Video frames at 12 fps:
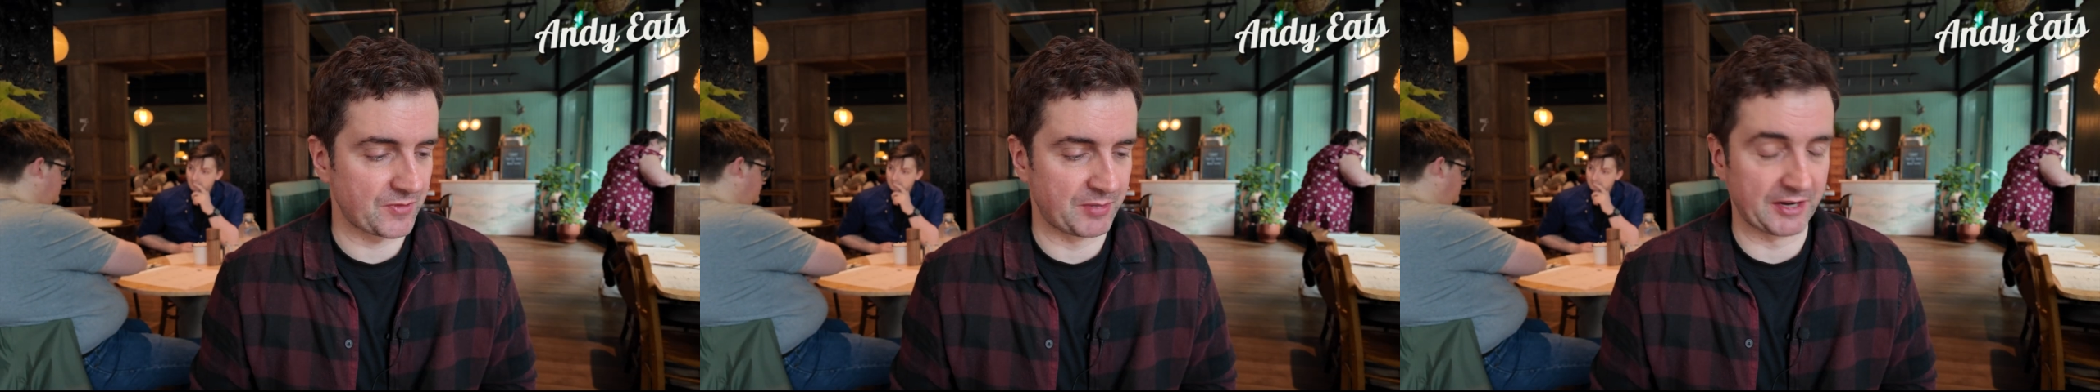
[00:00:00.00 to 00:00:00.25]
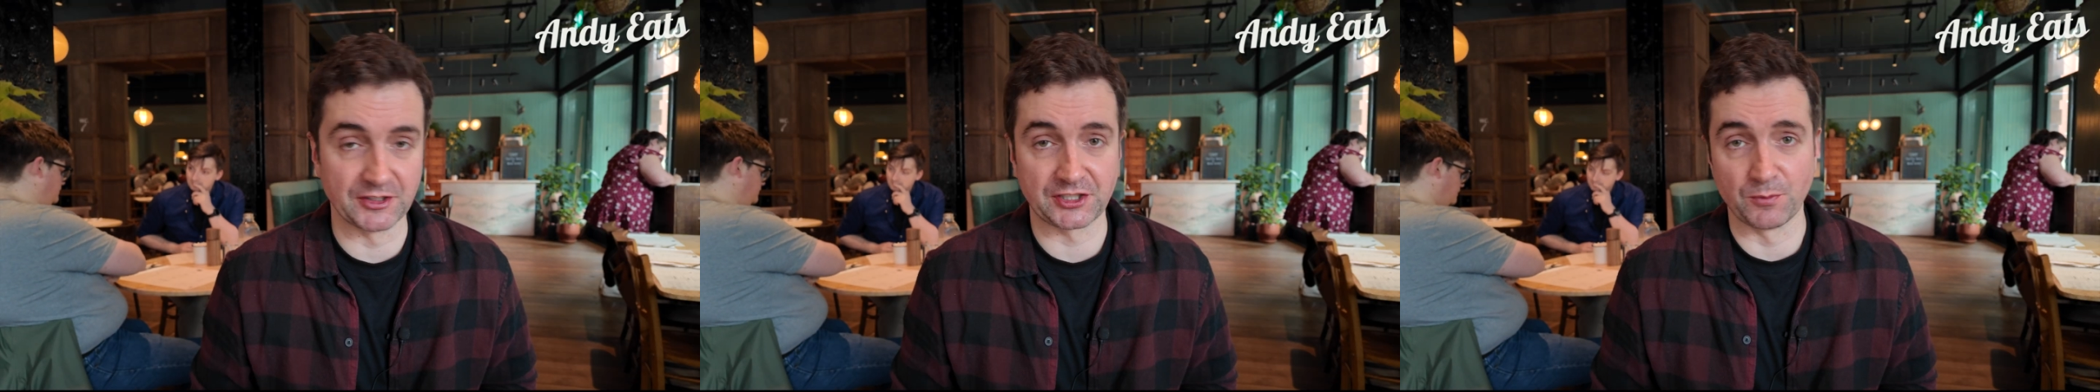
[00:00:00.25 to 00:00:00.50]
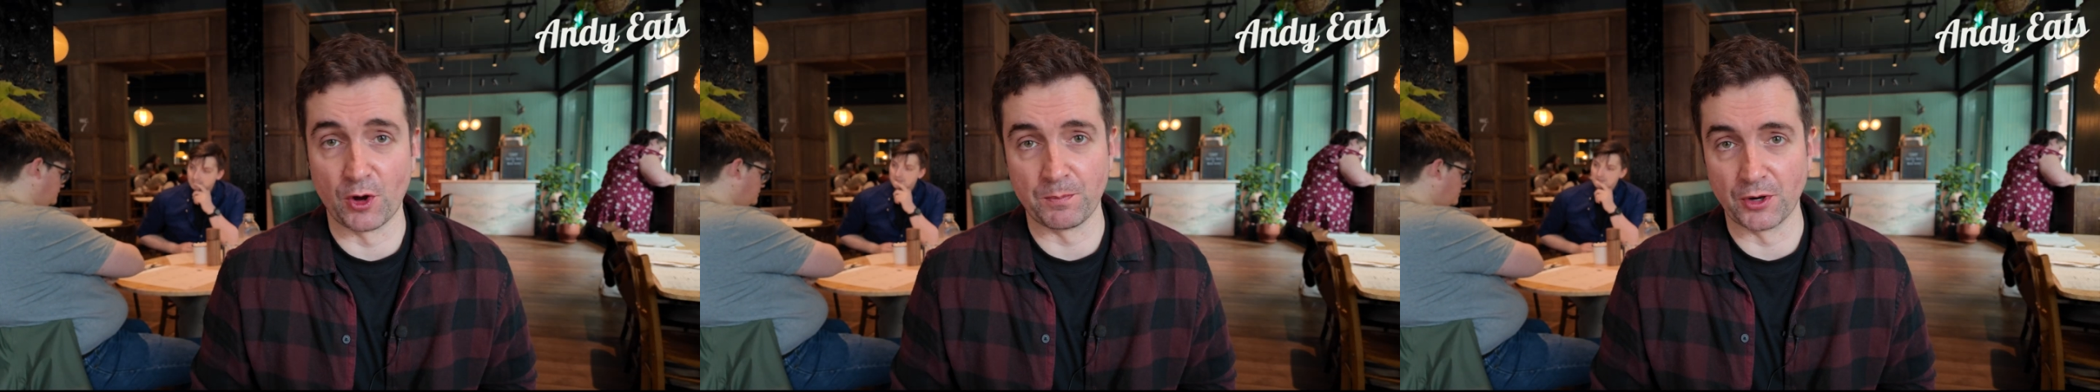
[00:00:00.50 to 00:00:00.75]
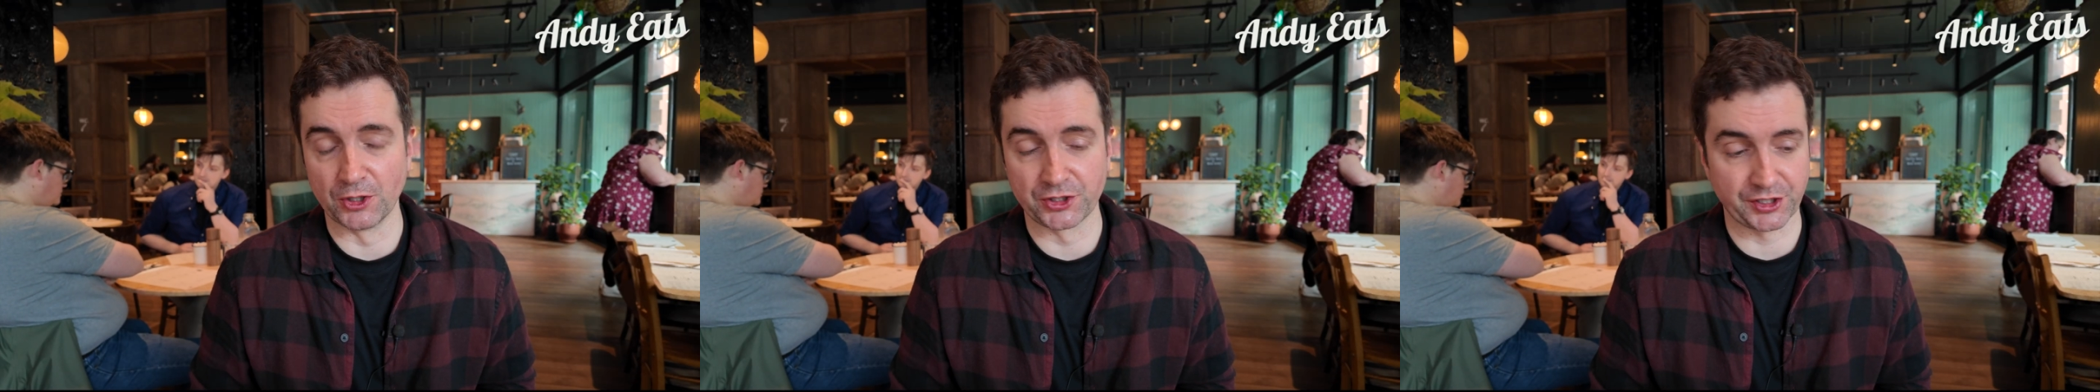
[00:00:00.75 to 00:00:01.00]
Bit of a small
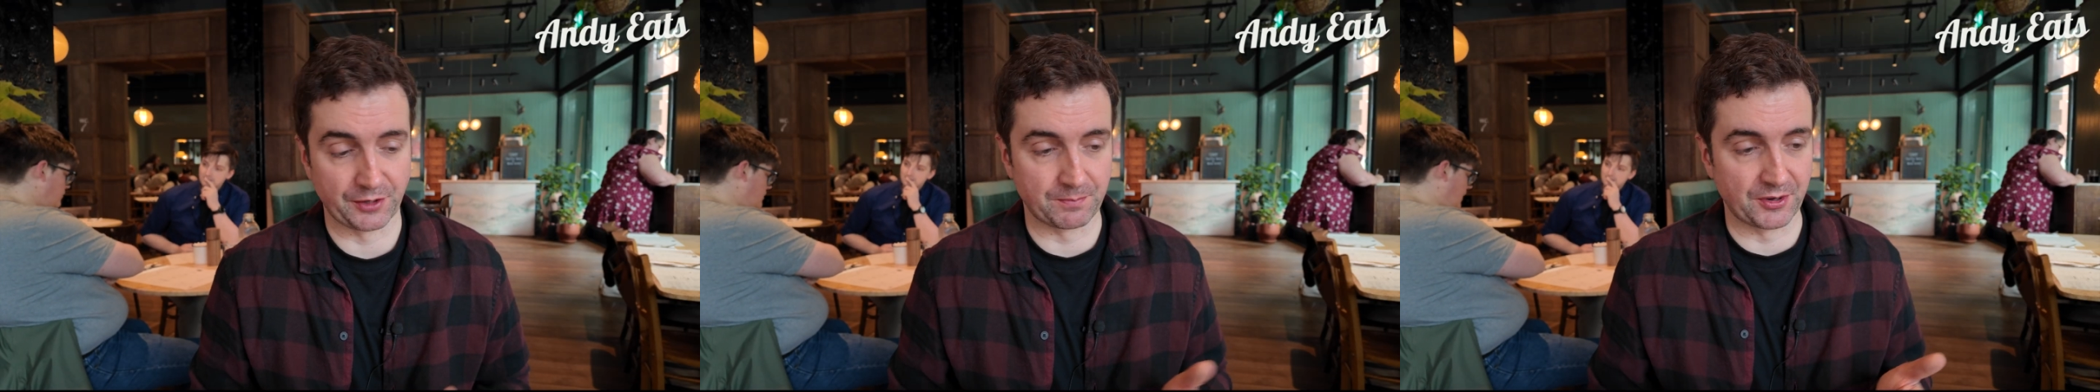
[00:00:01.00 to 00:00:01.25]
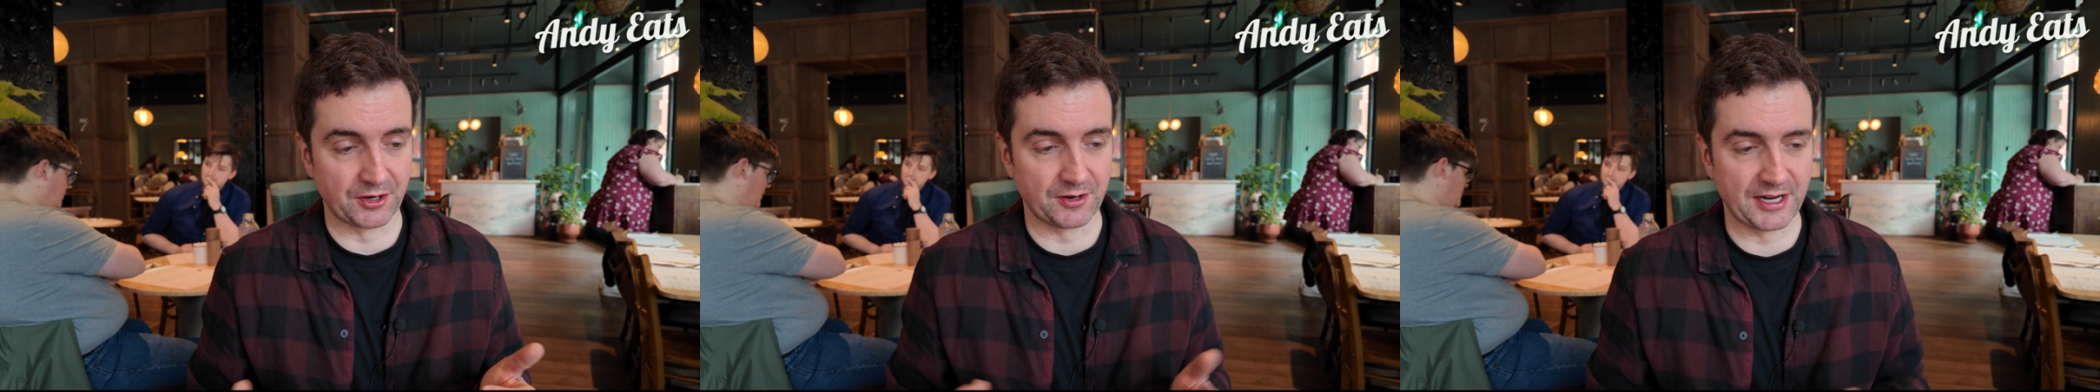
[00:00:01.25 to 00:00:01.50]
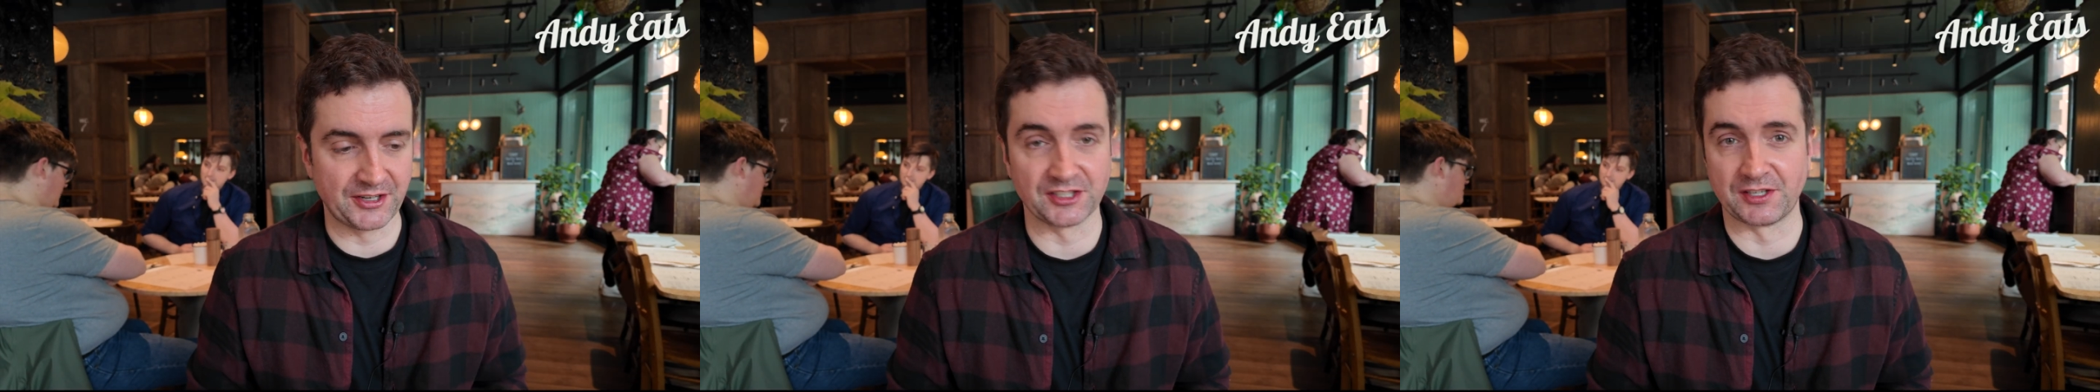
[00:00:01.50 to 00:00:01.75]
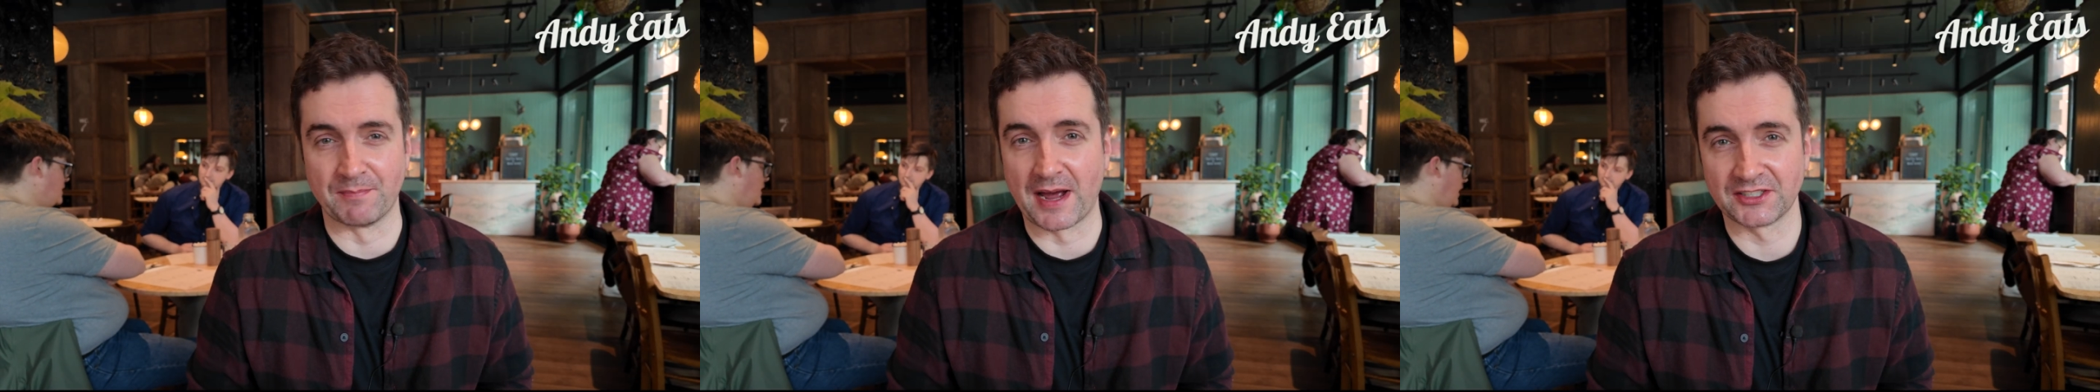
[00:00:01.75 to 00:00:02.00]
portion, but it
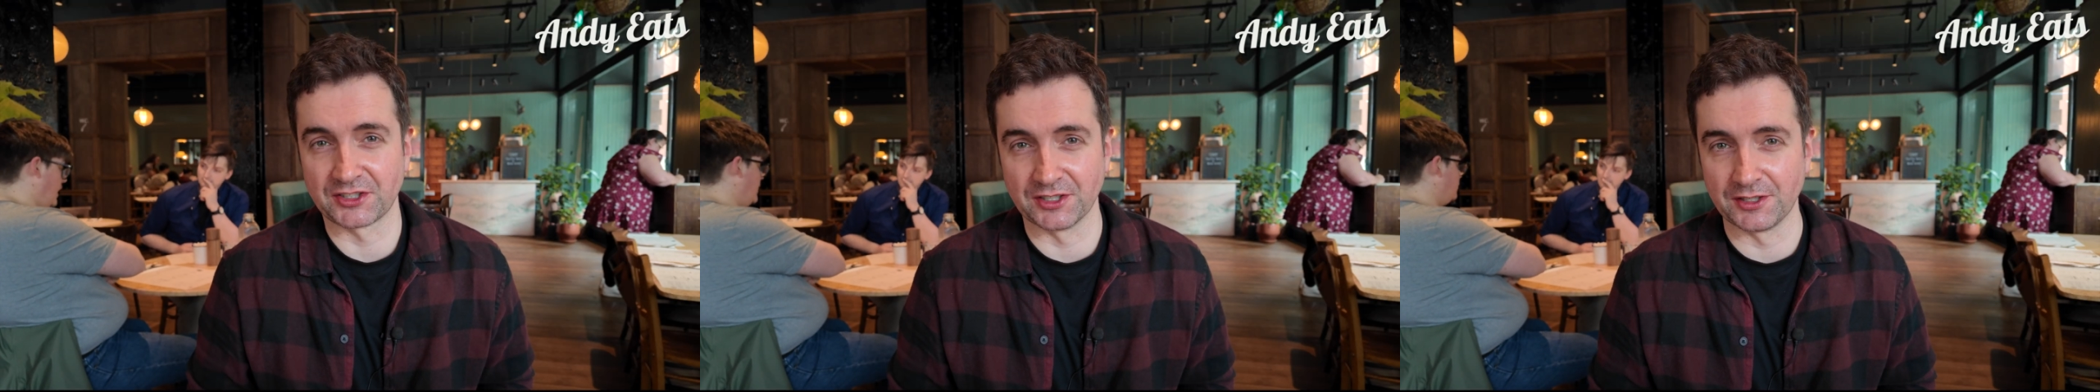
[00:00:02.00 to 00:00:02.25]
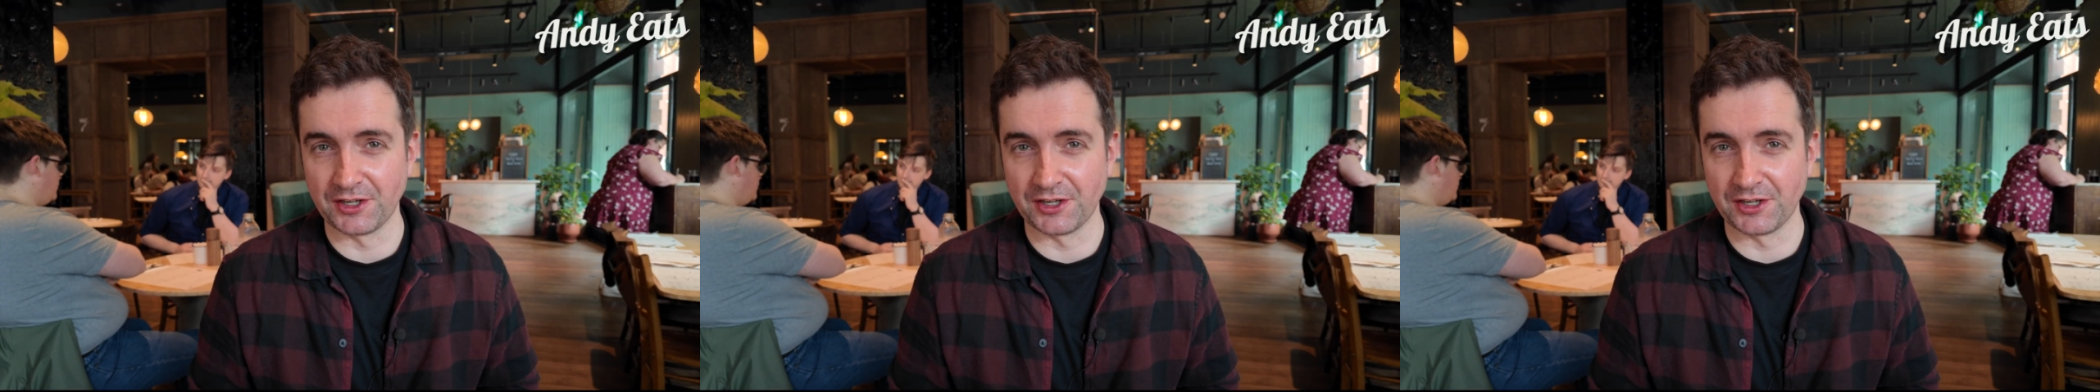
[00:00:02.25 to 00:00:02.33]
doesn't matter.